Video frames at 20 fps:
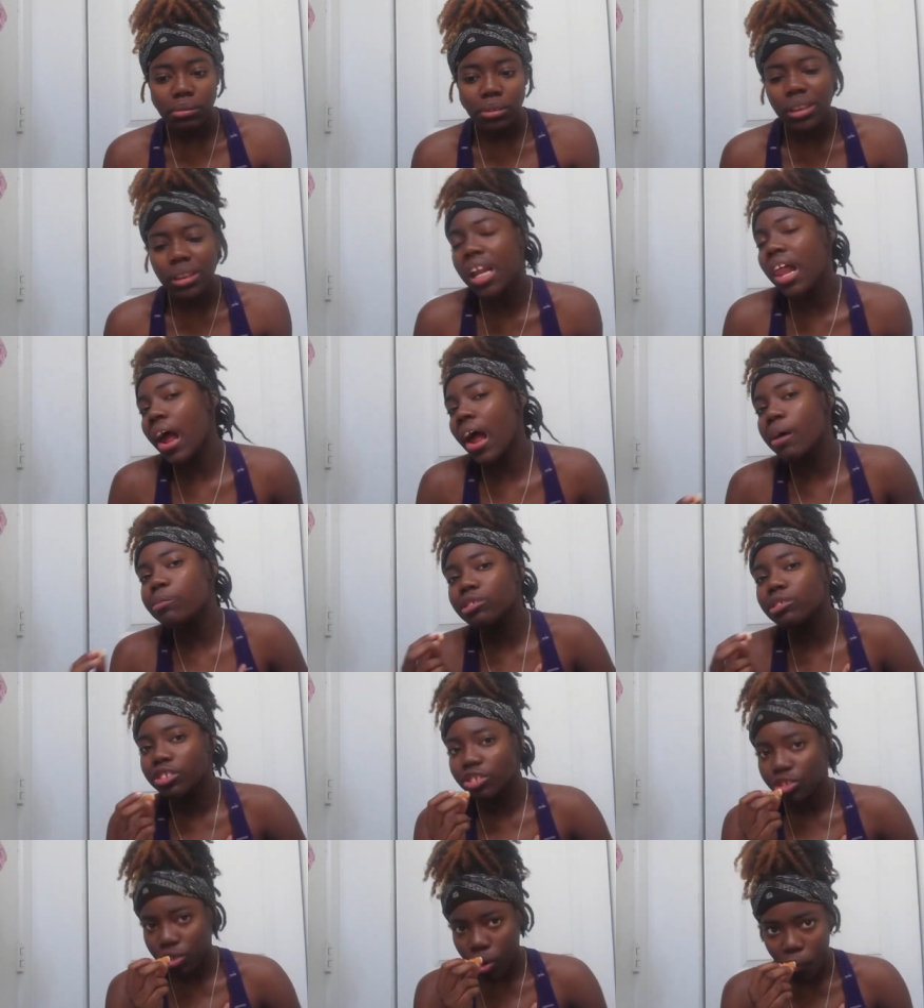And I
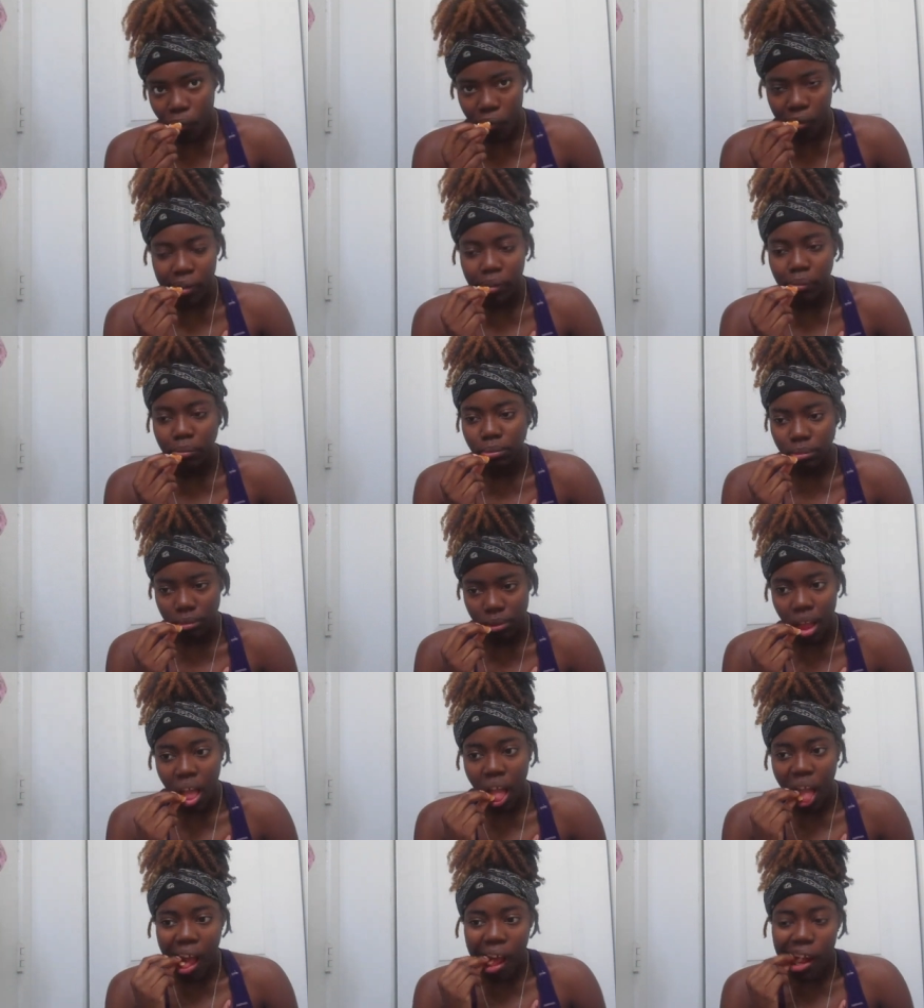was a chauffeur.
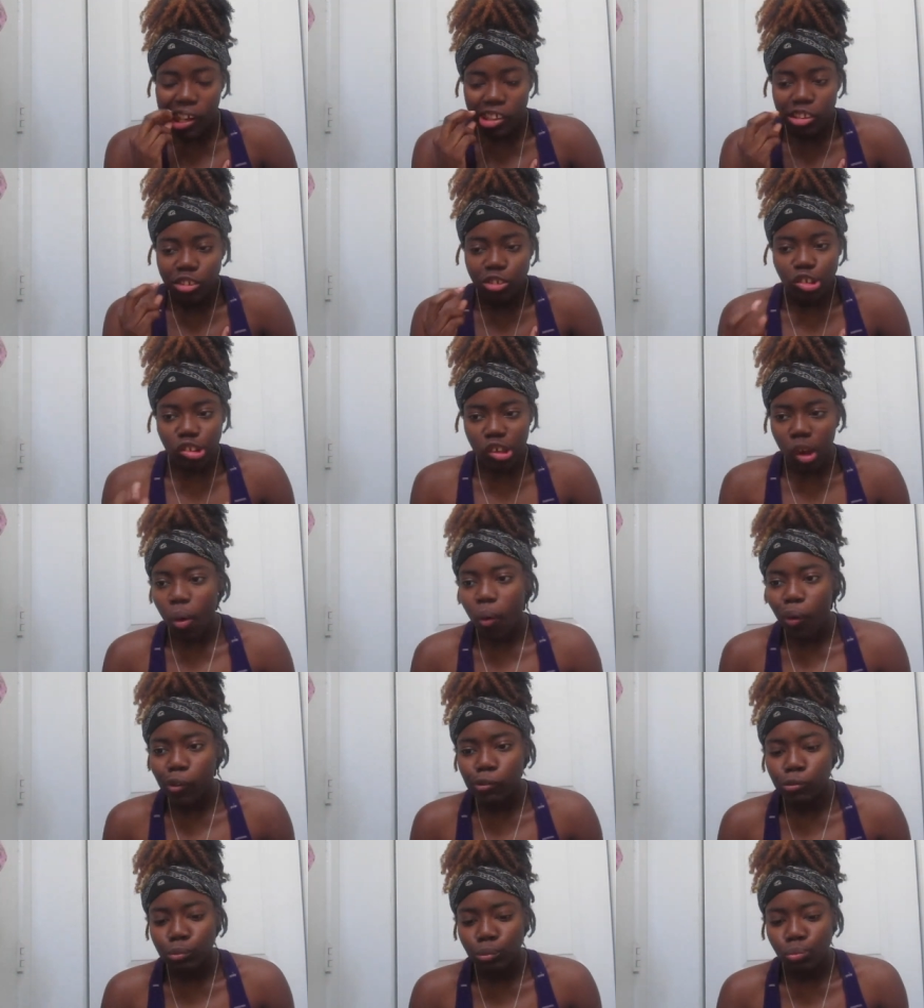
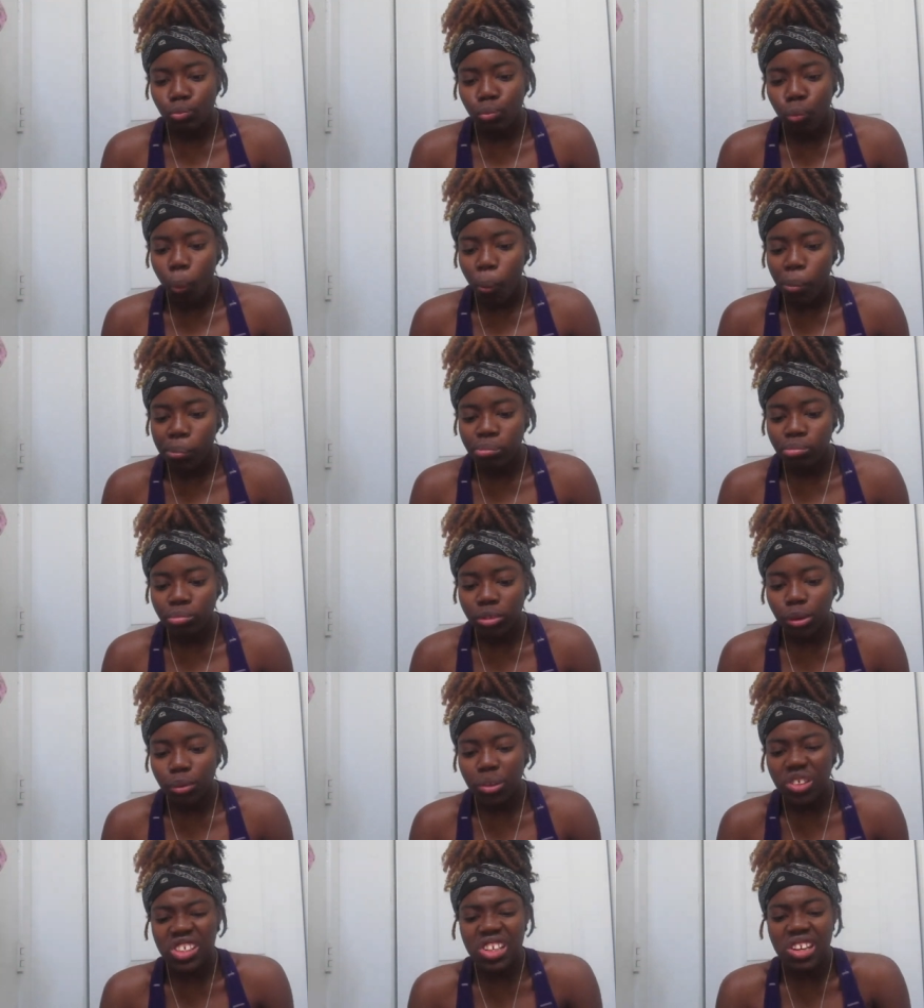So it
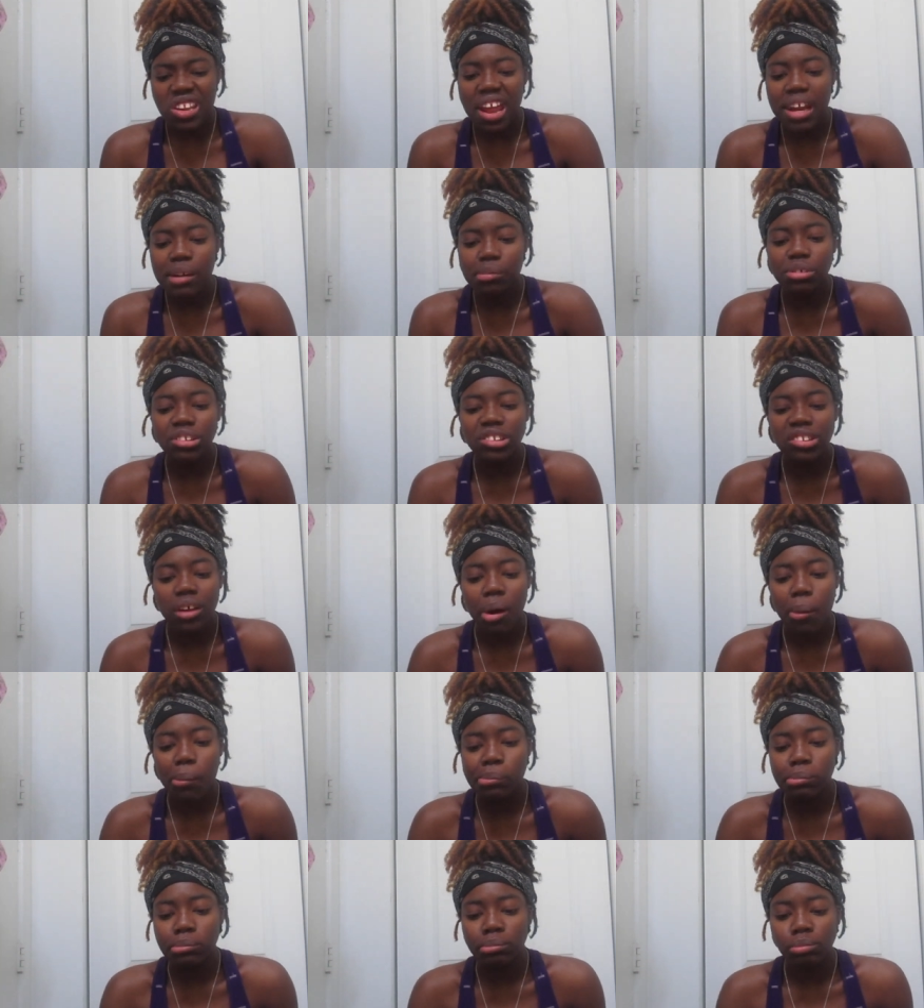wasn't like it was
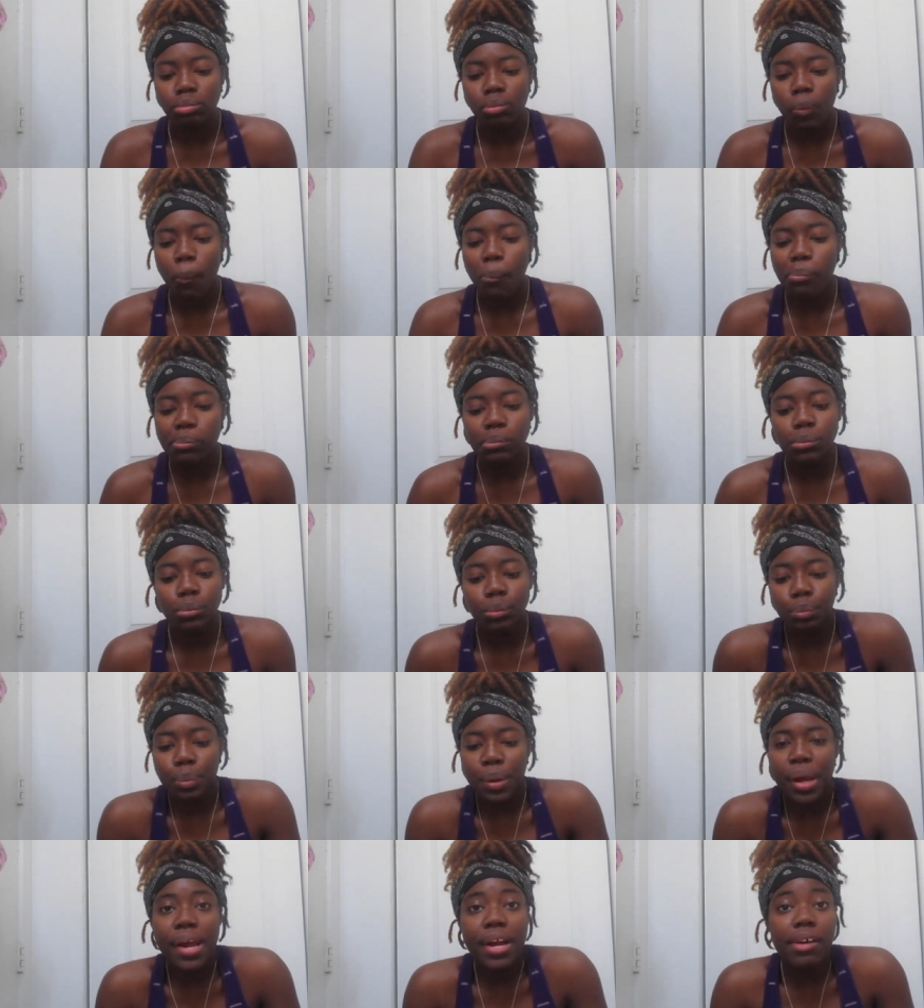something
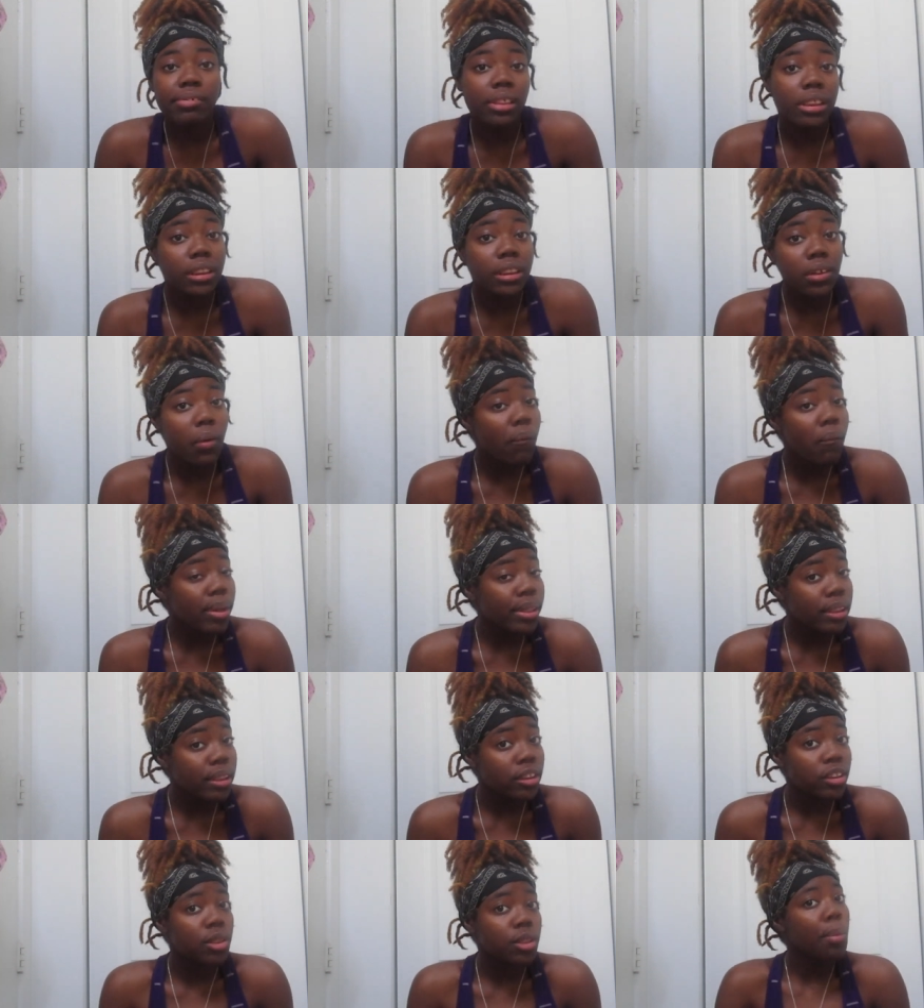big of an
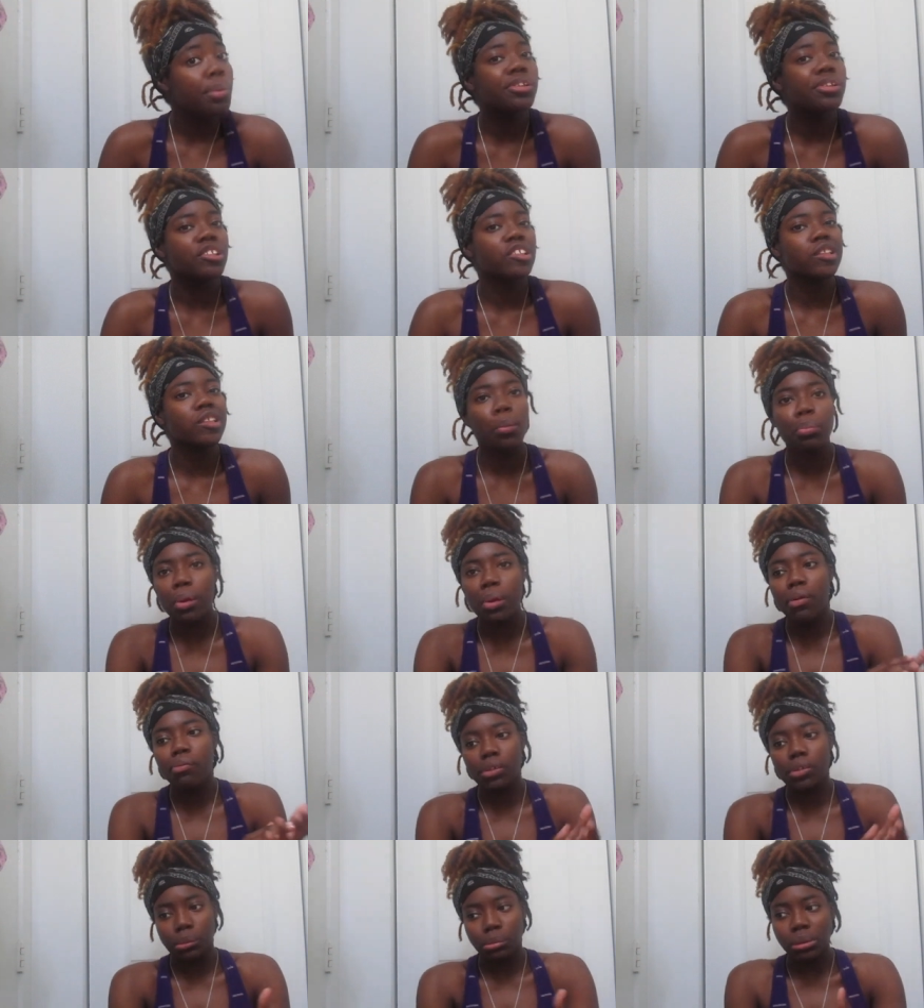inconvenience. It was just
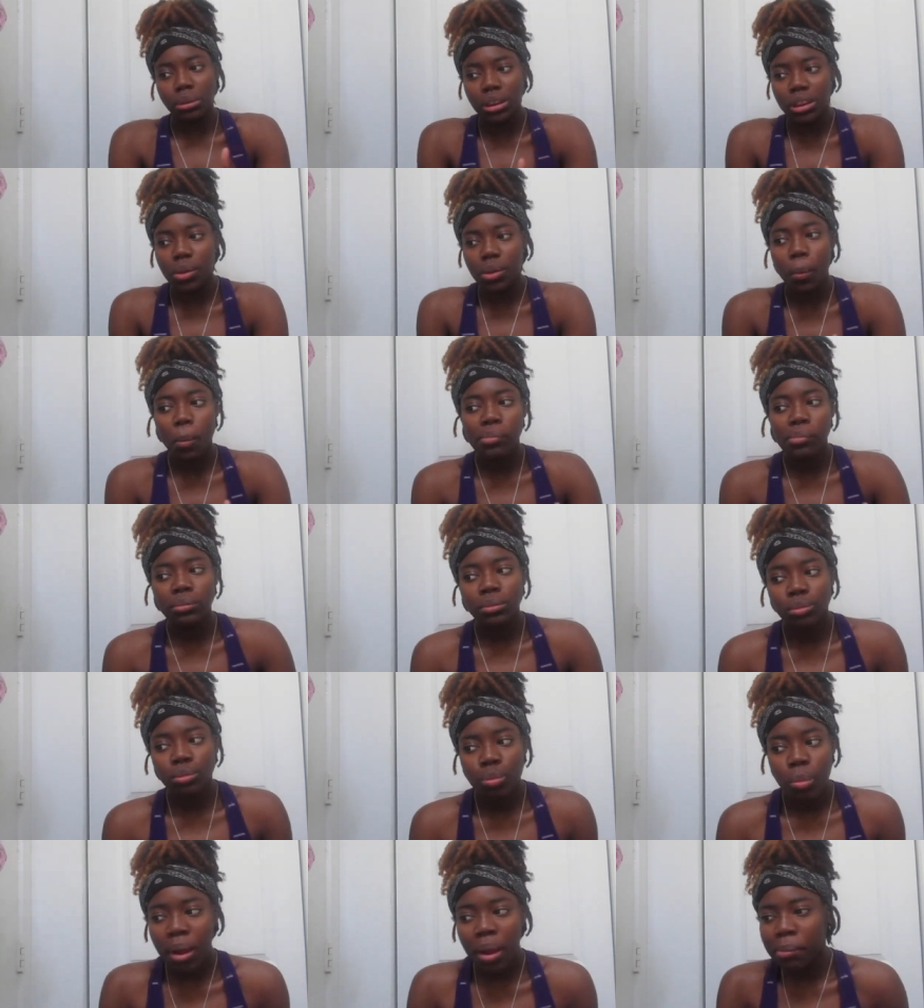something for me
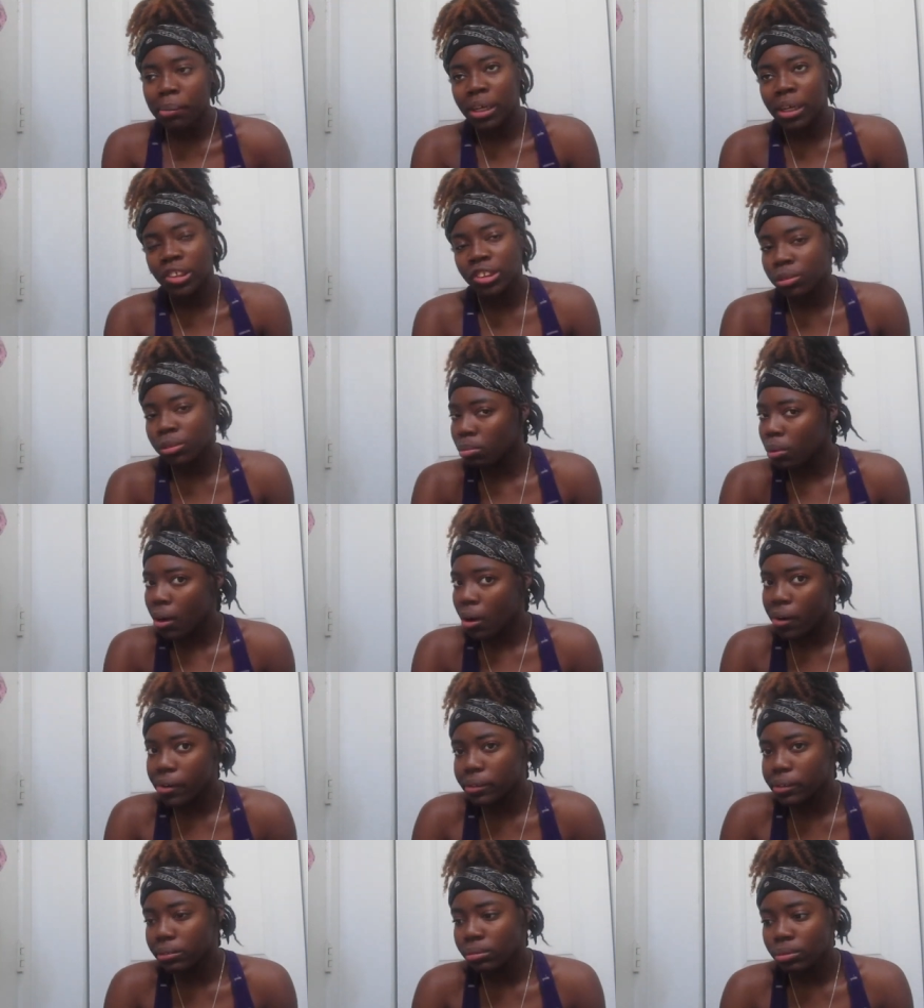in my
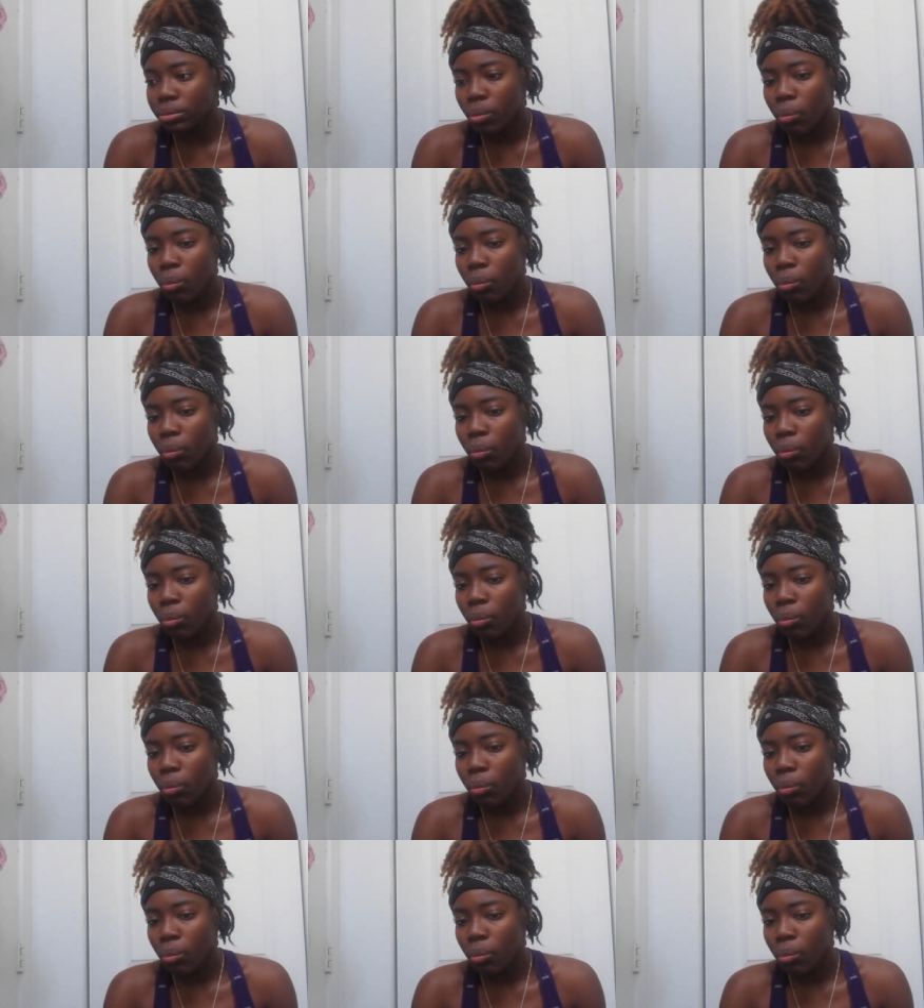small,